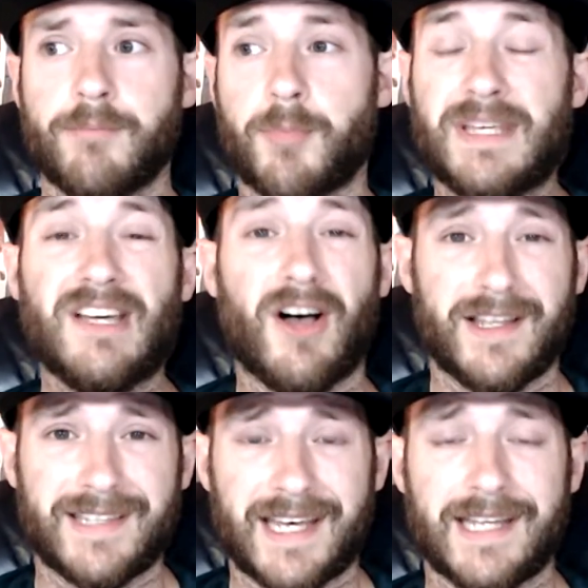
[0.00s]
But
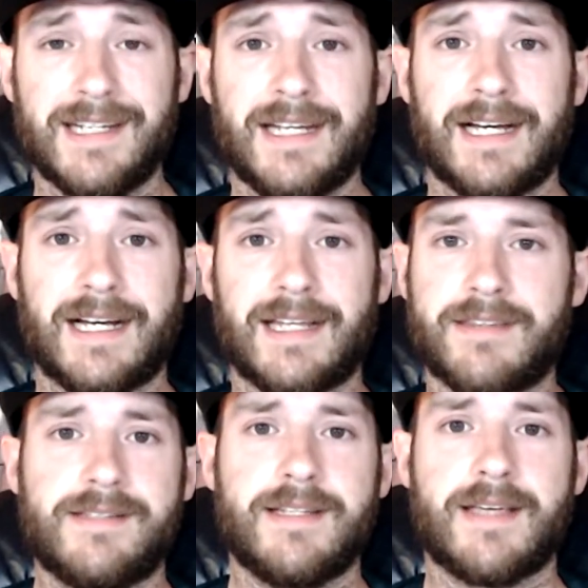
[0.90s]
beyond that,
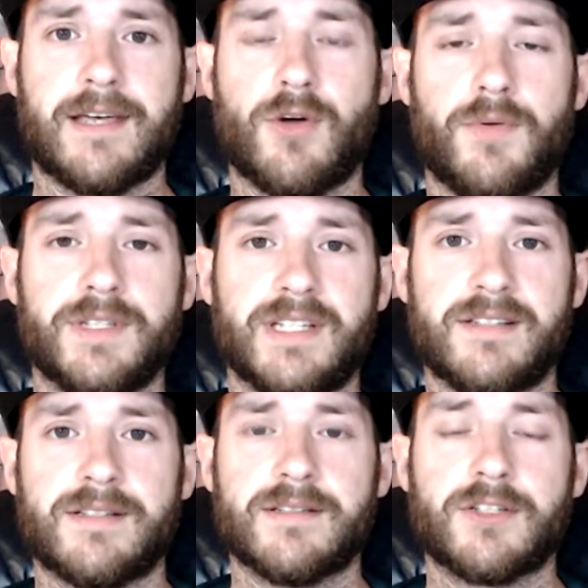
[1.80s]
this thing ain't going the
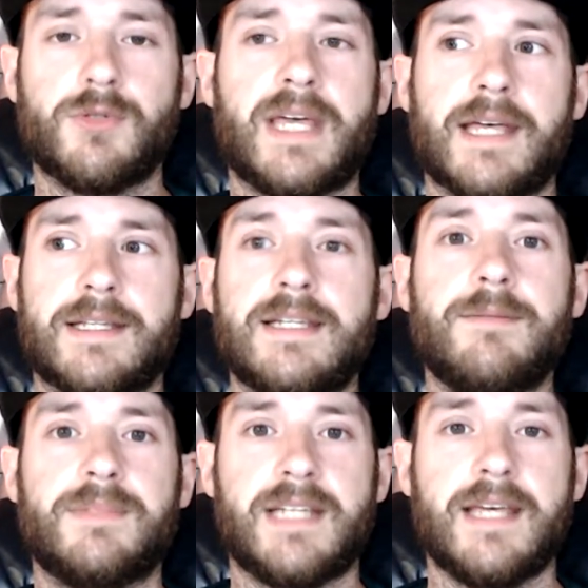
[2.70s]
distance. You can't
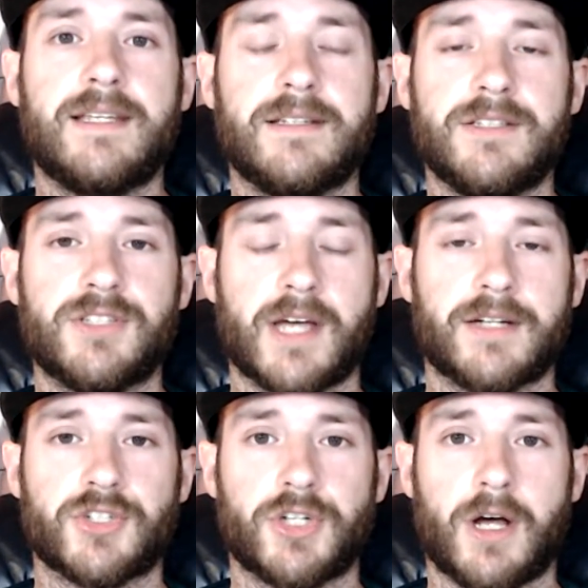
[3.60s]
keep taking these
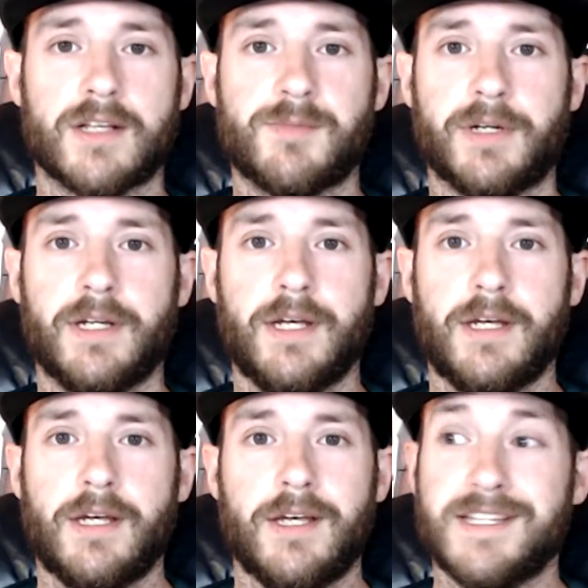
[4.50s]
kind of shots. But
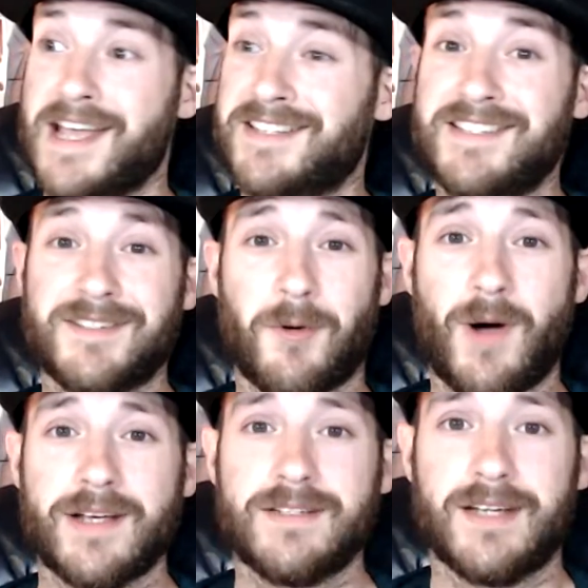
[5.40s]
Yancy's
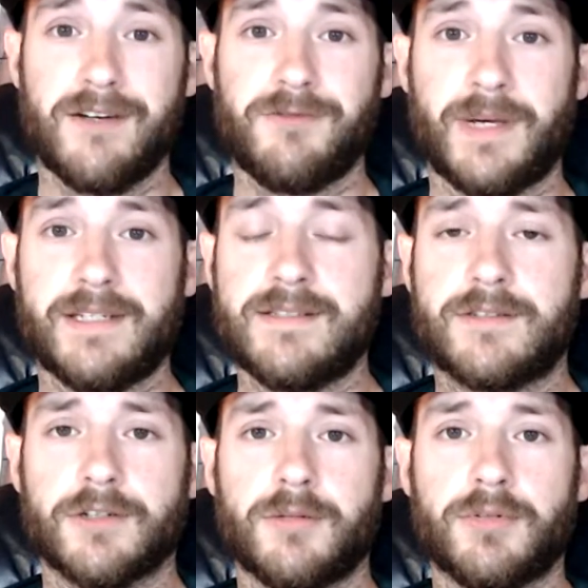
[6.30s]
Hawaiian tough, man. He's
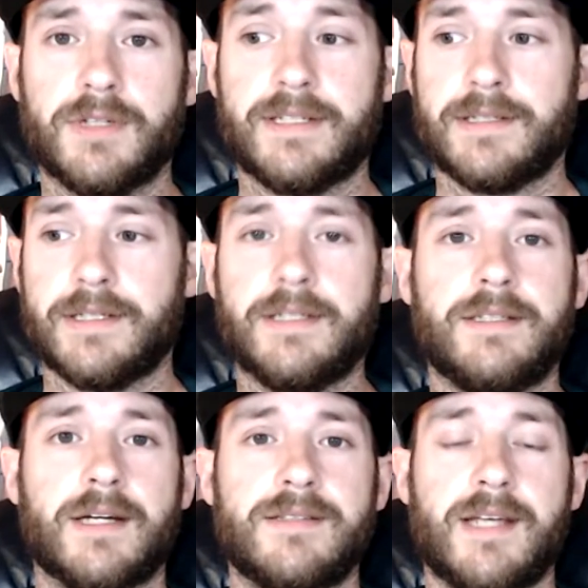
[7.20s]
durable, and he
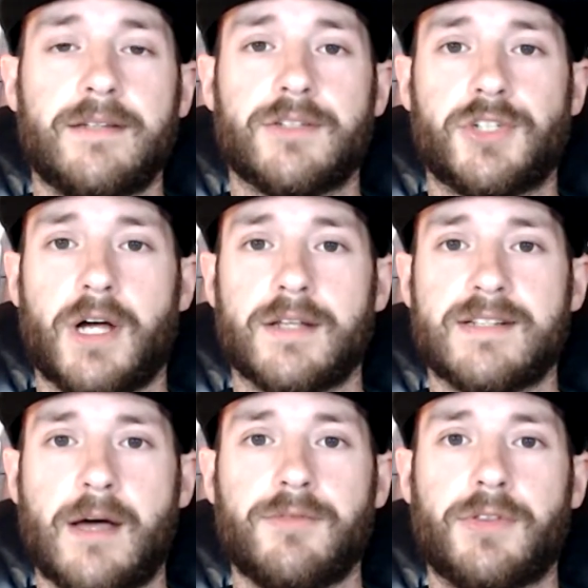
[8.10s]
does take the shots.
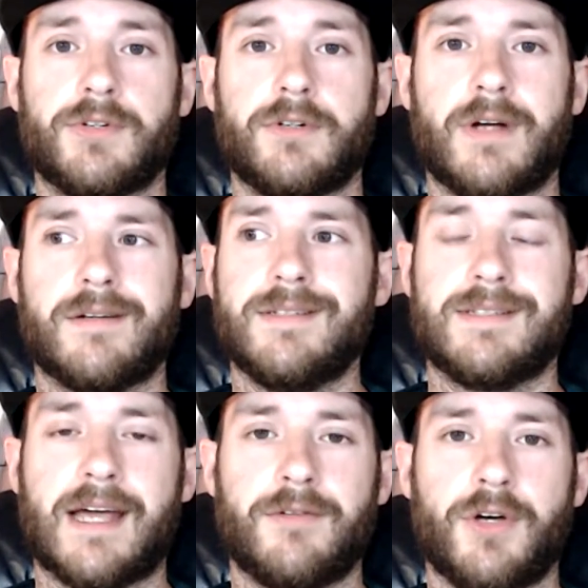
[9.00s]
Now in the third round, he's
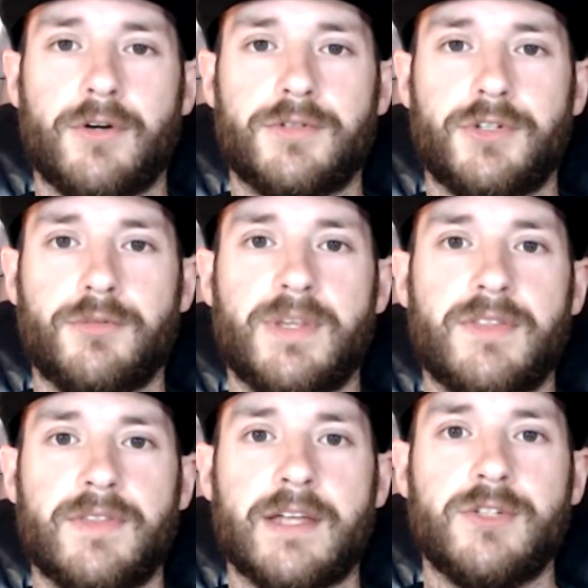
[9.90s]
down 0-2, but
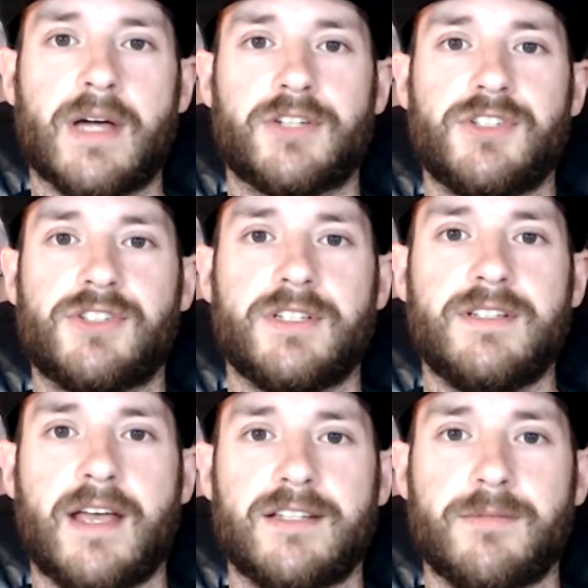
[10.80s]
then you actually see
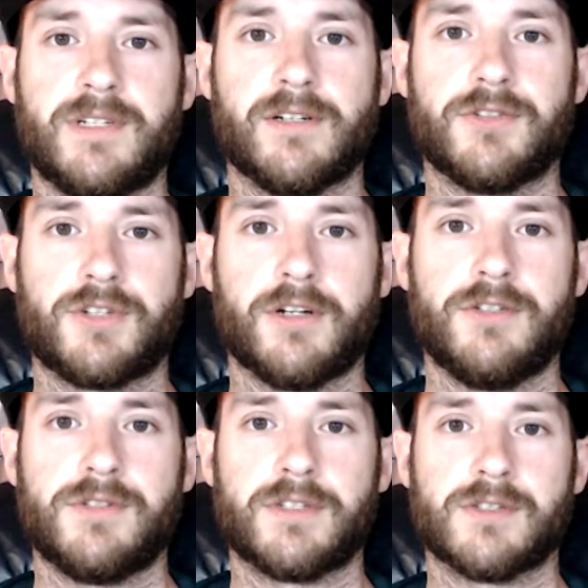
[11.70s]
Yancy Madeiros start
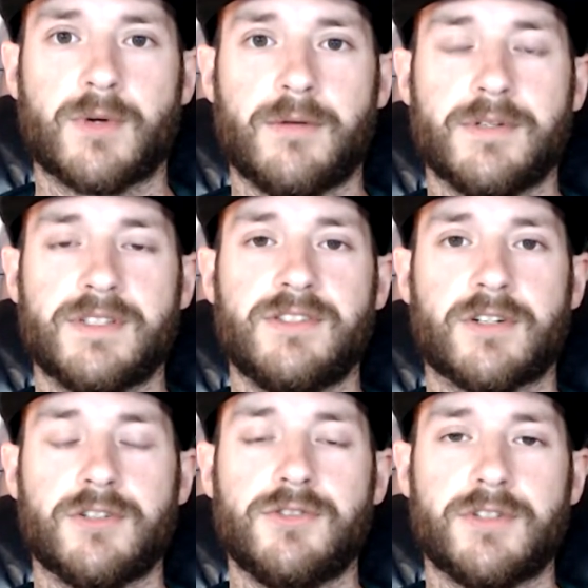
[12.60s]
using his weapons. He
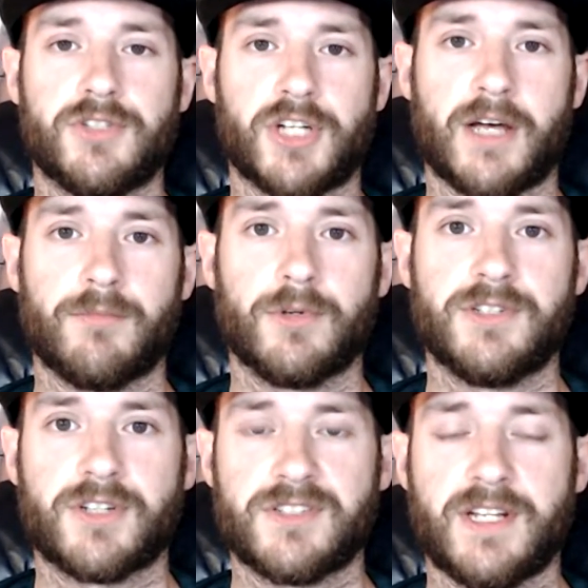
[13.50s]
starts using the jab more. He
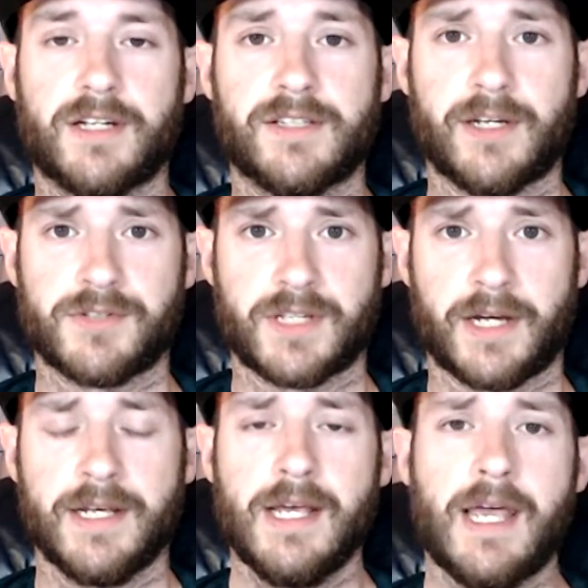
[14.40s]
starts staying on the
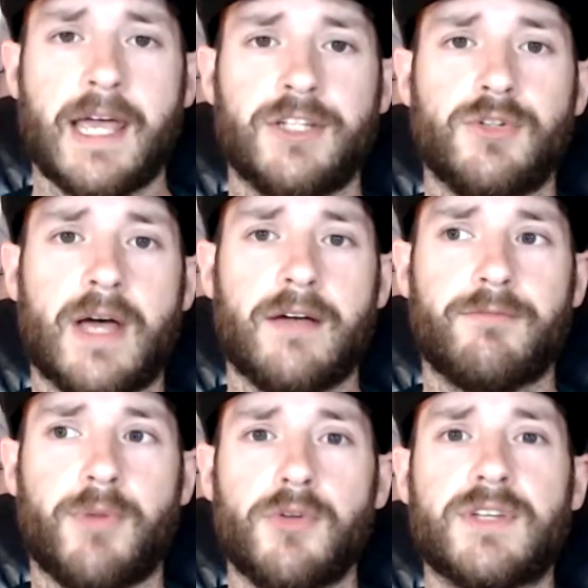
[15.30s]
outside, and you
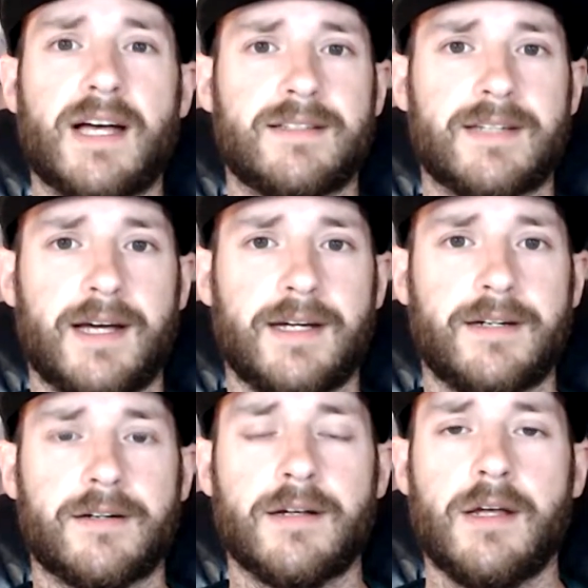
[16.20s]
have both guys
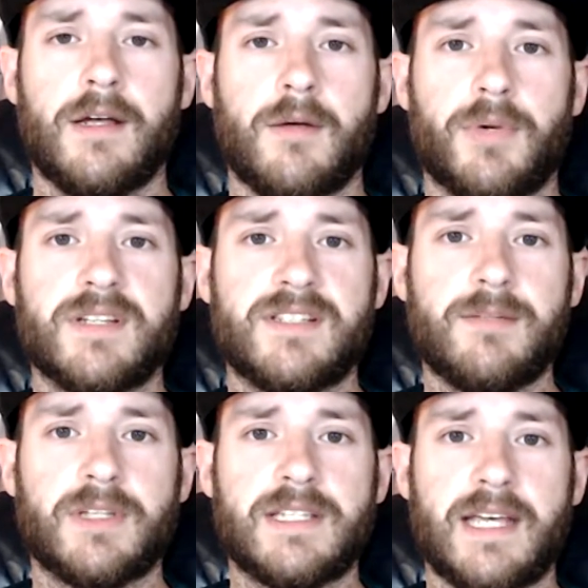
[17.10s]
tired, but it
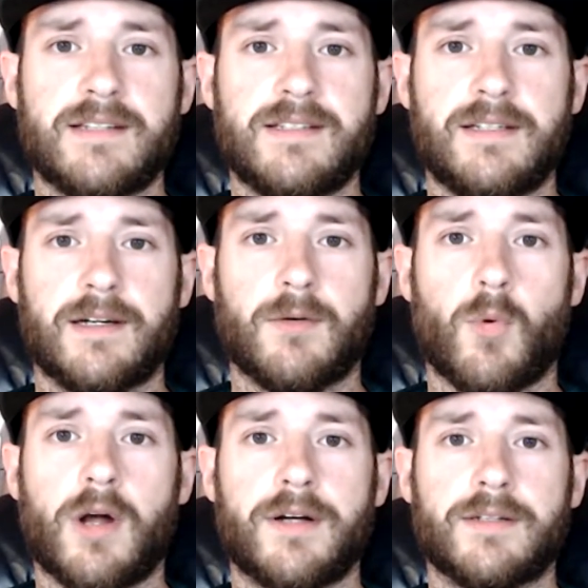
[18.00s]
seemed like Yancy
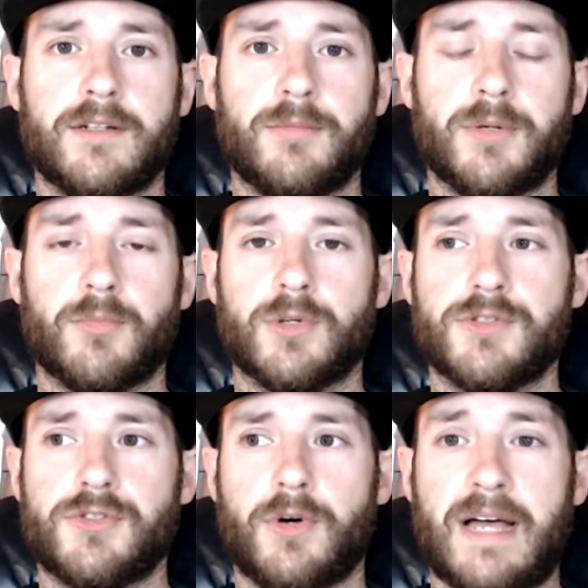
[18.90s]
wanted a little bit more.
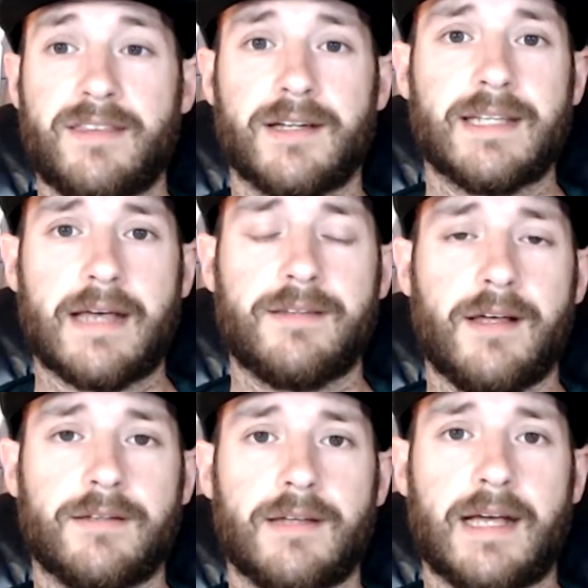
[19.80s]
So I
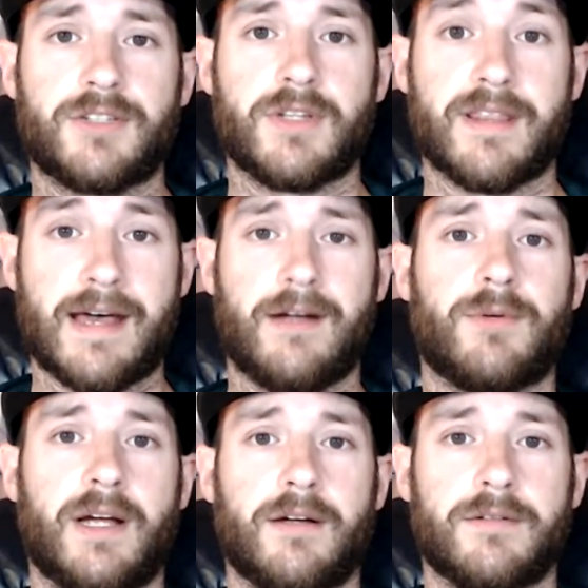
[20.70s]
thought actually that
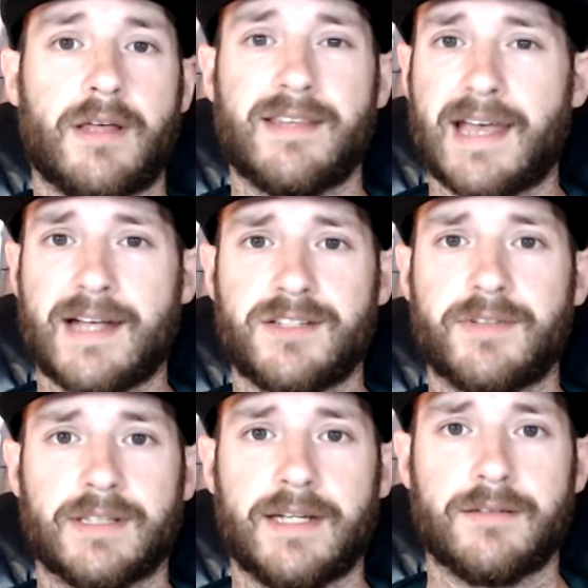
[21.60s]
round, I think
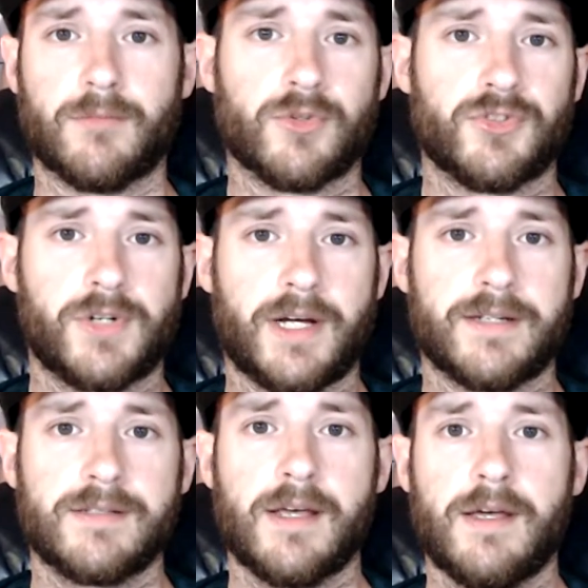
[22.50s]
Hadzevik landed more
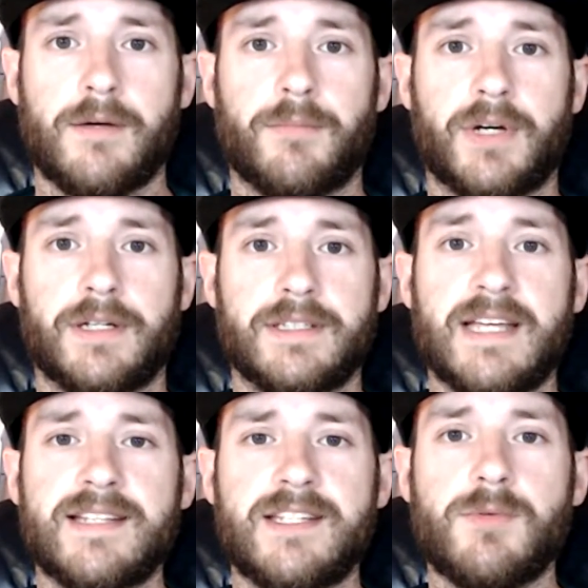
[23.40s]
strikes, but
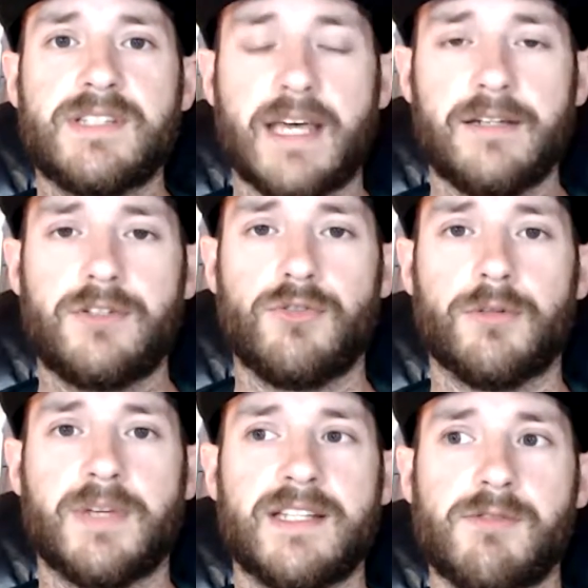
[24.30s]
Yancy was getting to
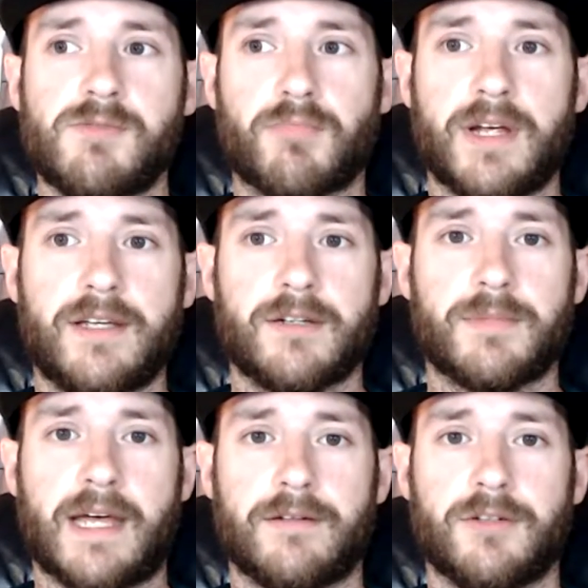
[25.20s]
him. Yancy was breaking him
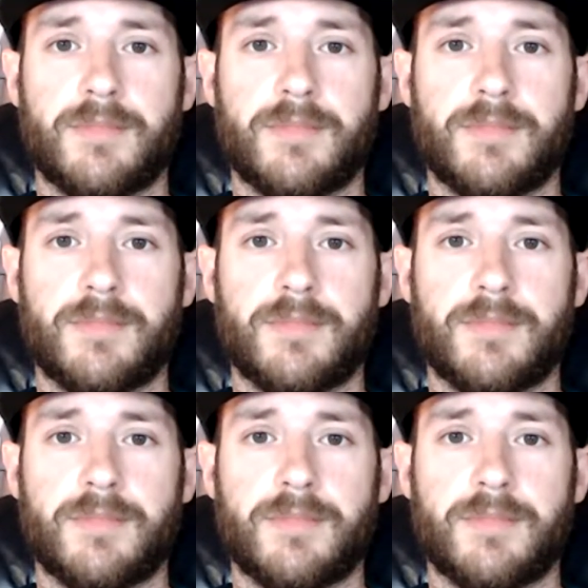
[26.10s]
down.